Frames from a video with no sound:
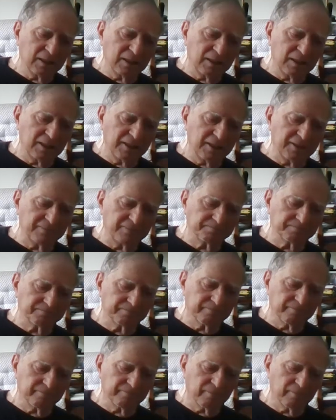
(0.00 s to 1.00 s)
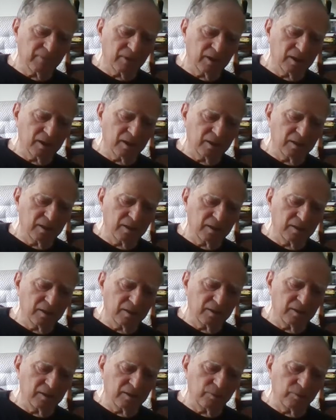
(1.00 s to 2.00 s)
Um,
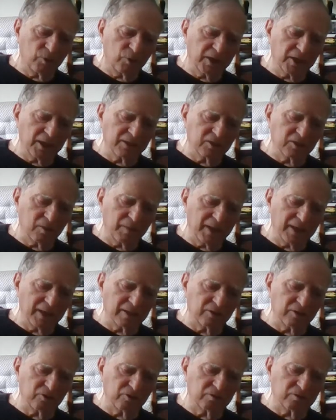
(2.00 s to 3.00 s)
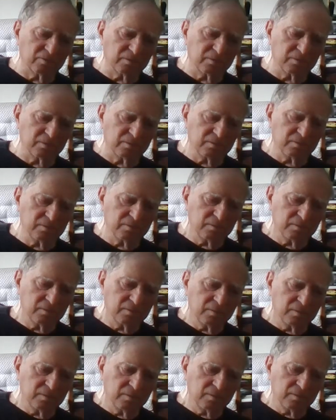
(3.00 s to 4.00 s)
the brigade commander
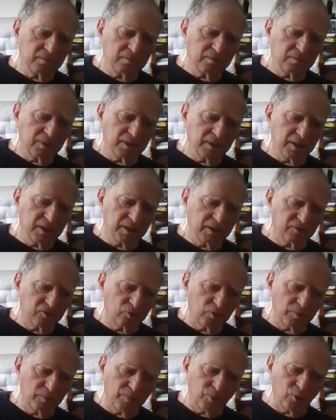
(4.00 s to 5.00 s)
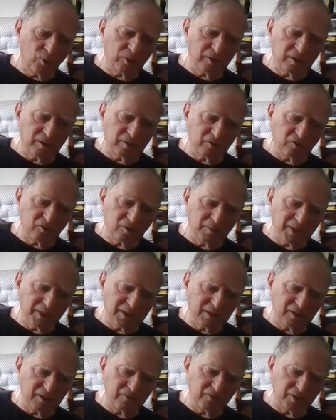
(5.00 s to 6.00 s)
gets a report that there's some
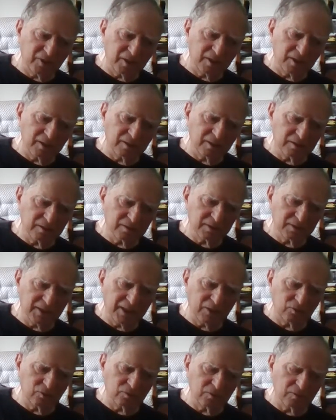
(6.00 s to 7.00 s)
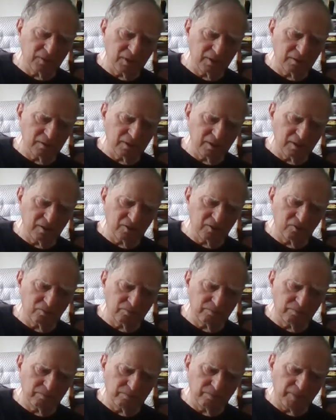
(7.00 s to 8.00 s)
activity down in this
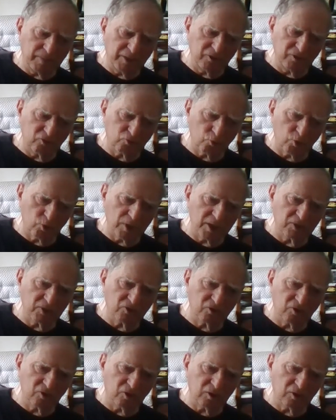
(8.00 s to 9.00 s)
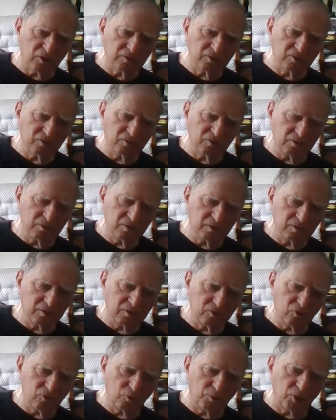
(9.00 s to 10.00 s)
by this ridge called
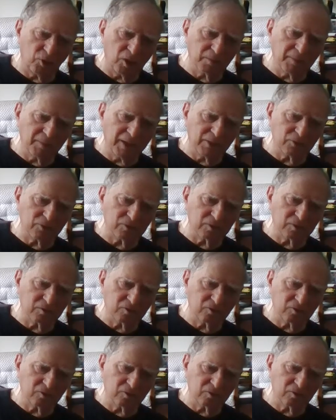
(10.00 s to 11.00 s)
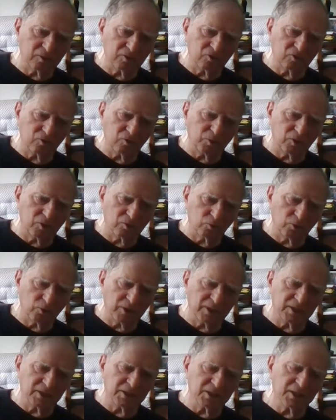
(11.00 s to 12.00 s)
Chu Pong Mountain, the Chu Pong
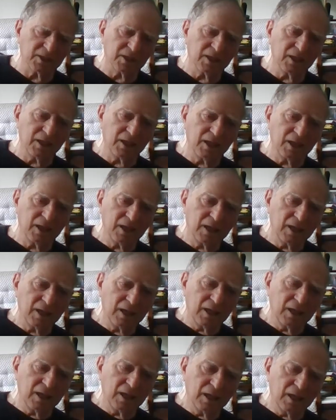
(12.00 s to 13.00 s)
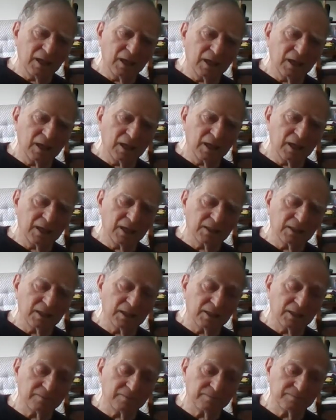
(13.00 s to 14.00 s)
Ridge, and
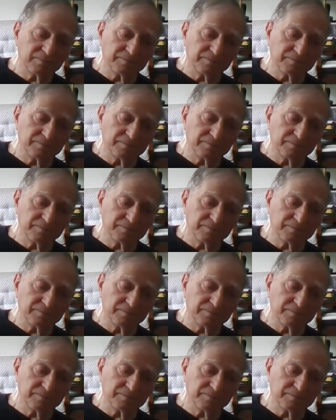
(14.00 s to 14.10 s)
uh,